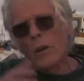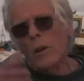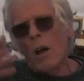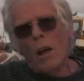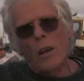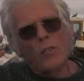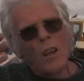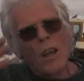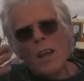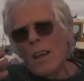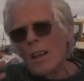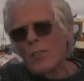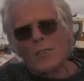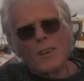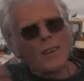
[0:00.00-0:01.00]
guys,
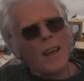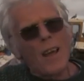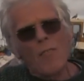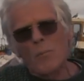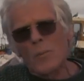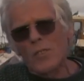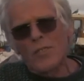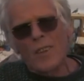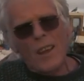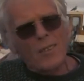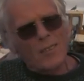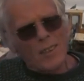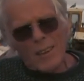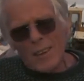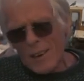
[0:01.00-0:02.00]
it's going to have mistakes
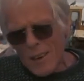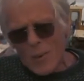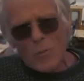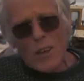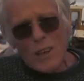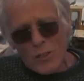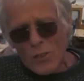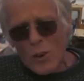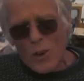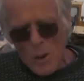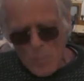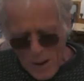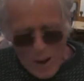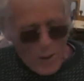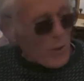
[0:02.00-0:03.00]
in it and I'm really sorry
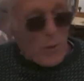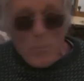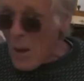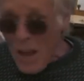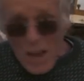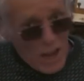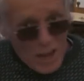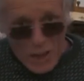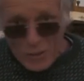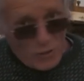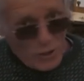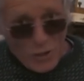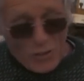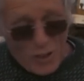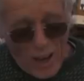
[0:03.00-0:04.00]
about them. It's
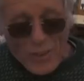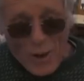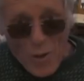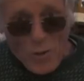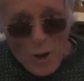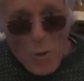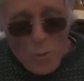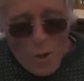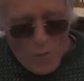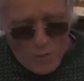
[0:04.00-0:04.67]
just I don't know what